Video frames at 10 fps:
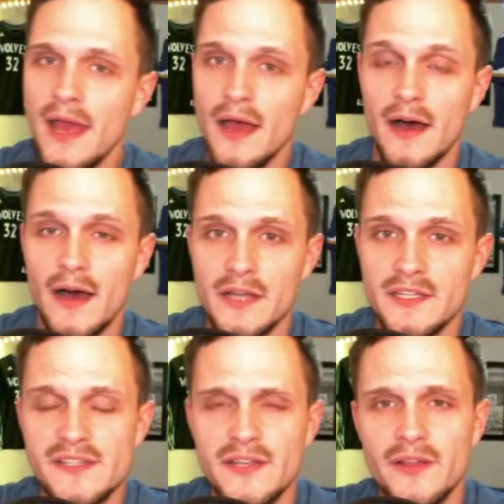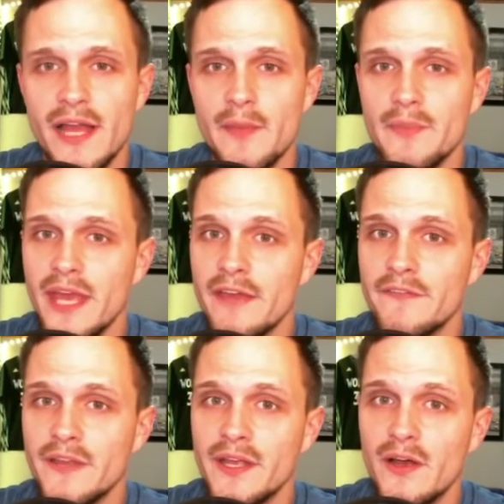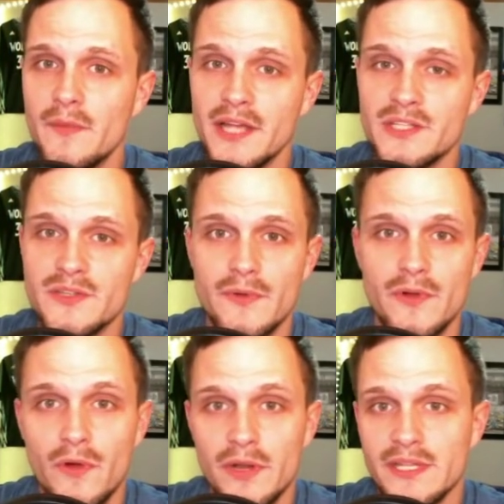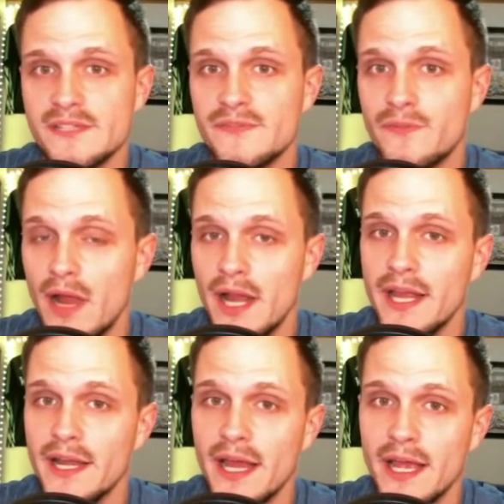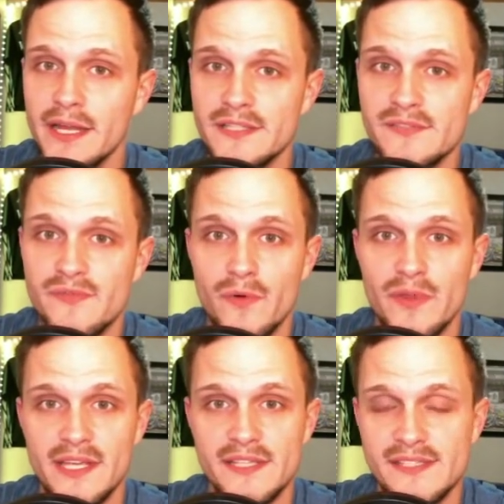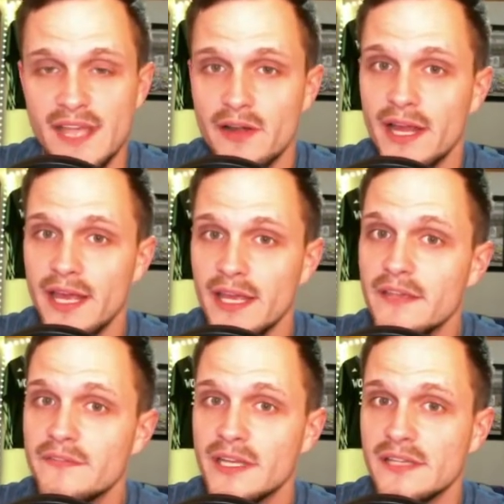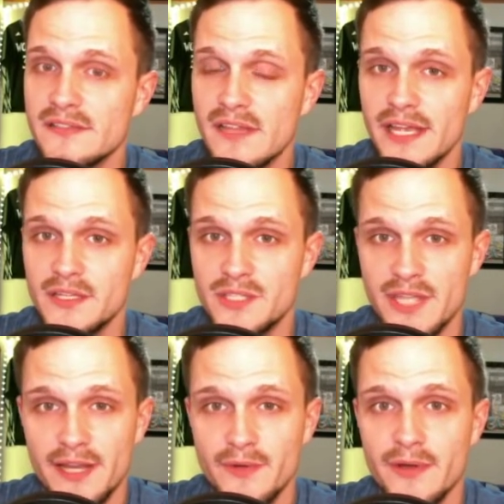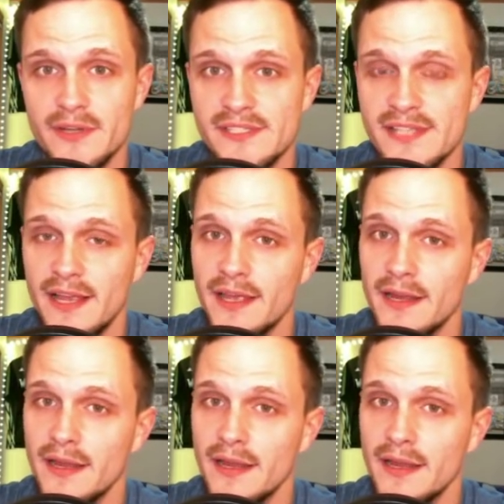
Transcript: Just another NBA video. I'm actually recording this Friday night. It's for the Saturday evening slate, January 2nd.